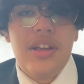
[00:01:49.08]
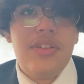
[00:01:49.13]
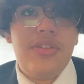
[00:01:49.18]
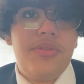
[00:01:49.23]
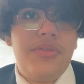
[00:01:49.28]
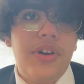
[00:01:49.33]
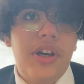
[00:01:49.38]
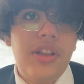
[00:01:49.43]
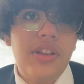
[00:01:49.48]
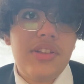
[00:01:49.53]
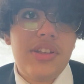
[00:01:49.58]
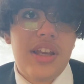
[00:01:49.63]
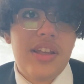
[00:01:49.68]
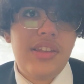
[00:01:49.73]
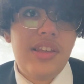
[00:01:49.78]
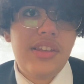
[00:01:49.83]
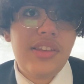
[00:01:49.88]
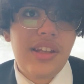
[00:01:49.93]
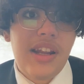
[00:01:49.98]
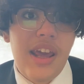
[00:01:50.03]
final
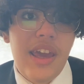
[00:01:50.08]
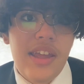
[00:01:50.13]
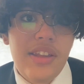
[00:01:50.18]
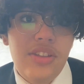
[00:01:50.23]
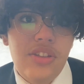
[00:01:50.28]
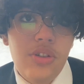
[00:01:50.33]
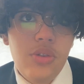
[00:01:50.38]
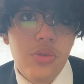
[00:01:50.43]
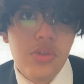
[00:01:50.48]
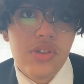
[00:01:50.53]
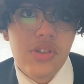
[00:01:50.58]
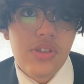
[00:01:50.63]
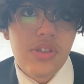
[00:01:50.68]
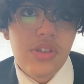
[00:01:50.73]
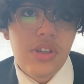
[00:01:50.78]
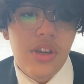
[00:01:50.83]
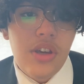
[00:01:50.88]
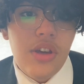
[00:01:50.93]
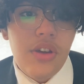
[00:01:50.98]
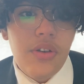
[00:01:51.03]
technique that I had used
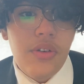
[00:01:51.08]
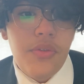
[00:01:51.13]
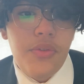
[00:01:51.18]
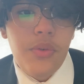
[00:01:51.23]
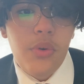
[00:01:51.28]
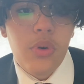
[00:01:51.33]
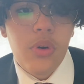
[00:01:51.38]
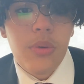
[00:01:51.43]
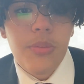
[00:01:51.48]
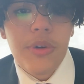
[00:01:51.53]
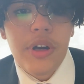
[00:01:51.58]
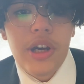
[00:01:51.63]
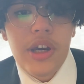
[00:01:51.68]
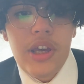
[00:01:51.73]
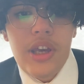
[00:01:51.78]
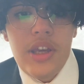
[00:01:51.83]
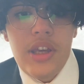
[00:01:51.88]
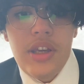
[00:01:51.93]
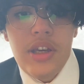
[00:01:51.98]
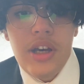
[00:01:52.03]
for
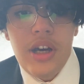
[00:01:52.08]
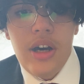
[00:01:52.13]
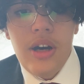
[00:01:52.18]
my